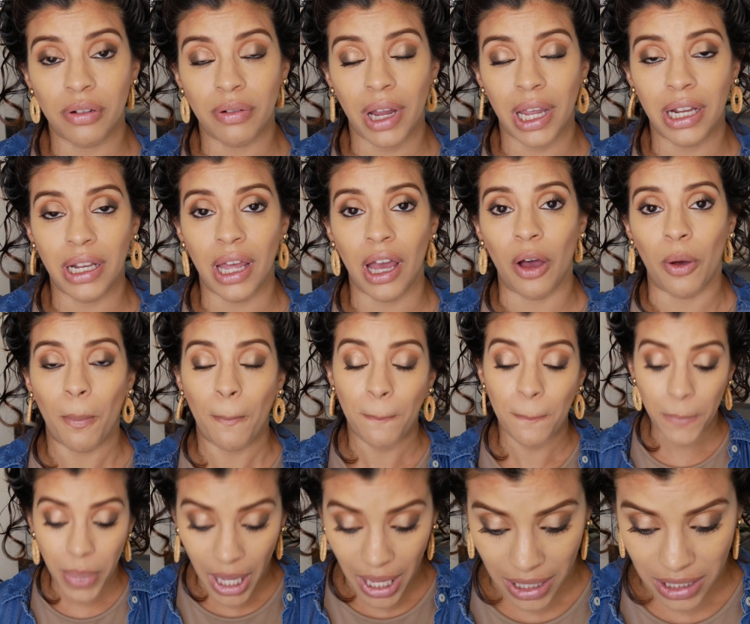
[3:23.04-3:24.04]
there right now,
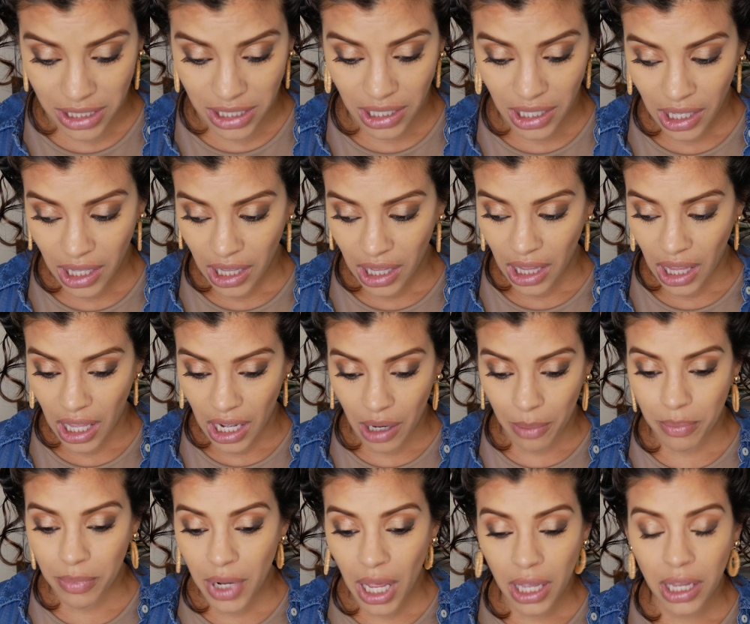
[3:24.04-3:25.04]
and
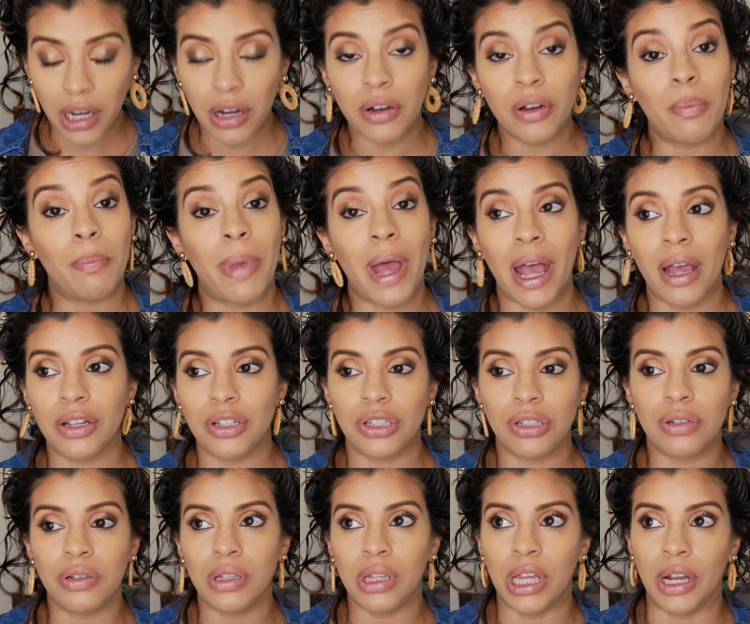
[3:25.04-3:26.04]
I'm not here to
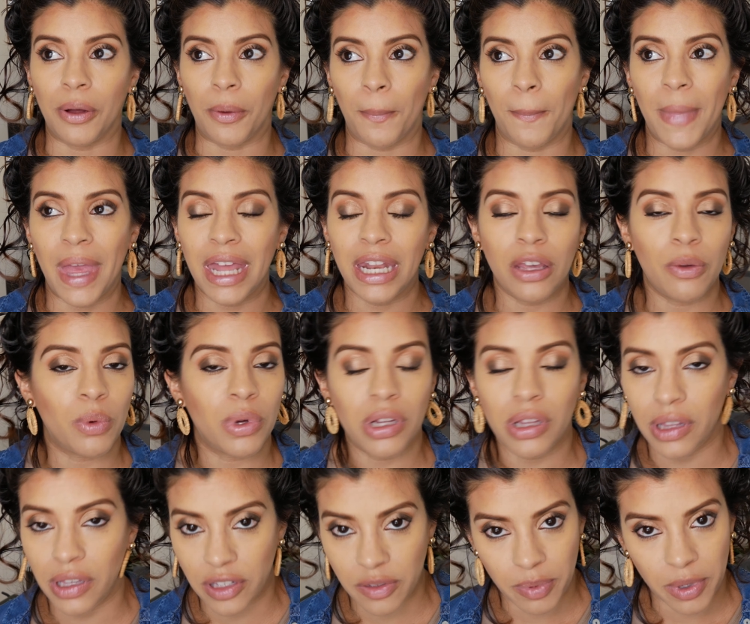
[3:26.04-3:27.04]
bash, any one
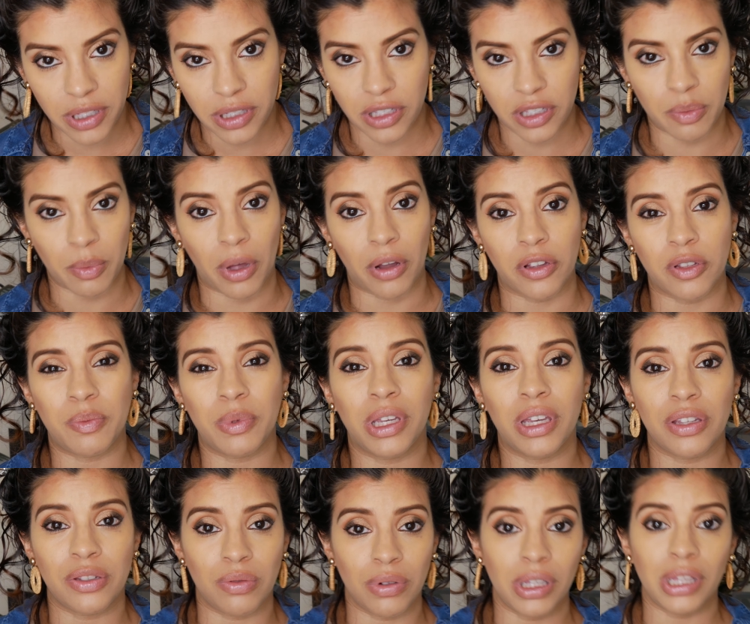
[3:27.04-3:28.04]
of these business models,
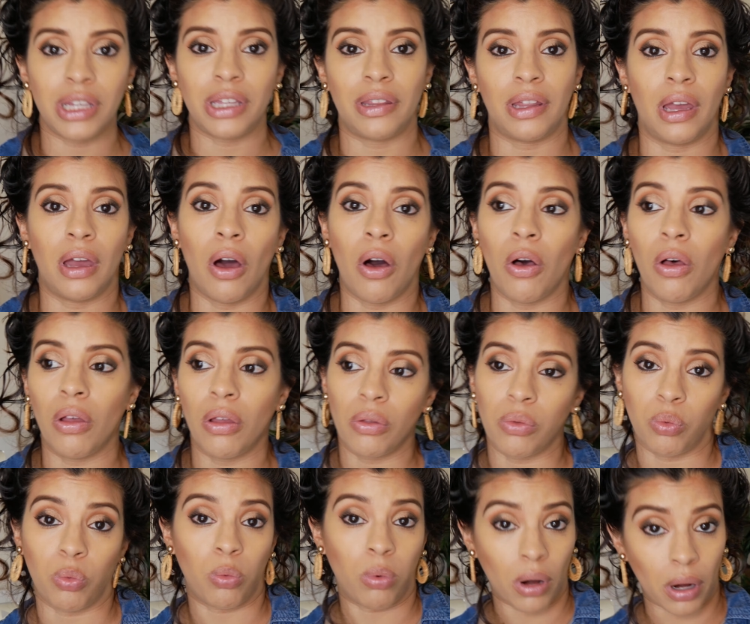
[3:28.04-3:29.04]
because really they all
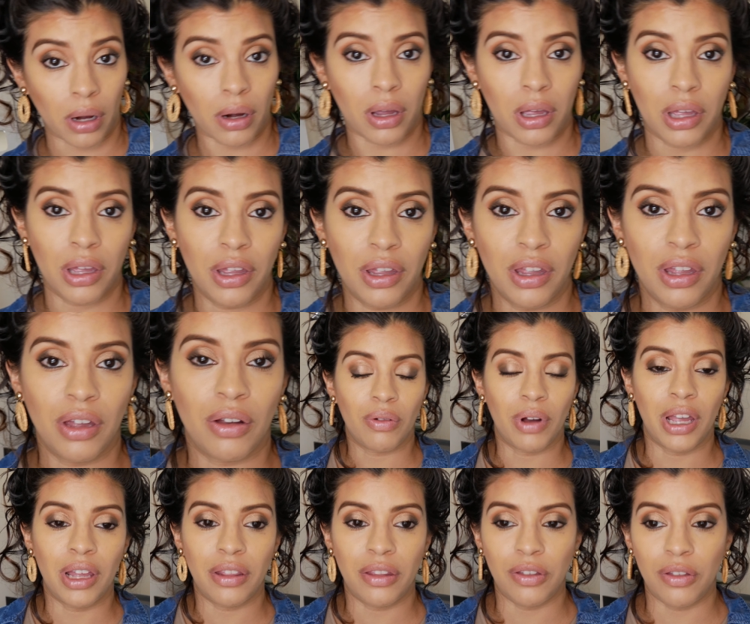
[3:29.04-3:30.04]
work,
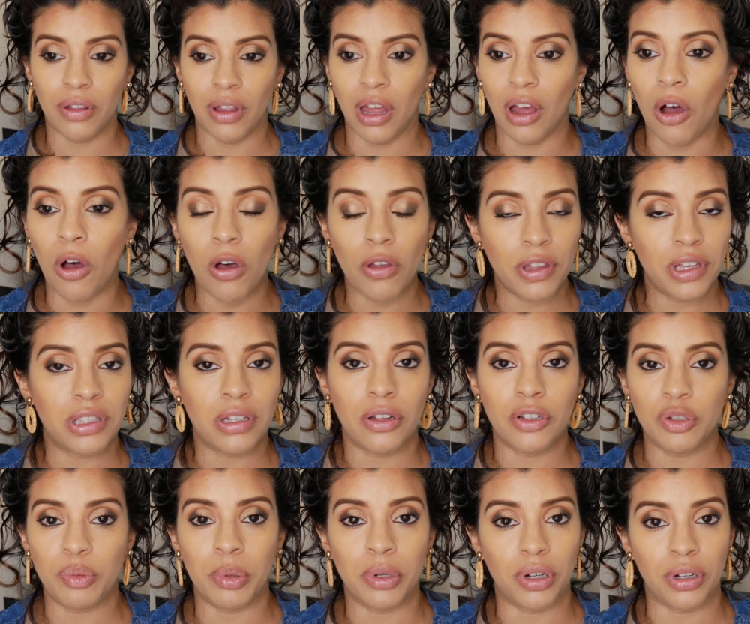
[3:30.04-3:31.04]
right? All these
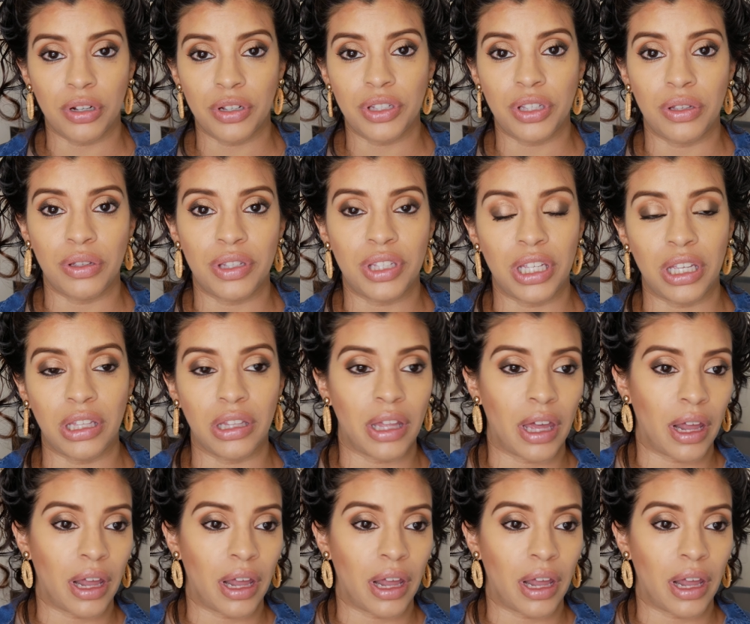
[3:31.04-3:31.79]
entrepreneurs you see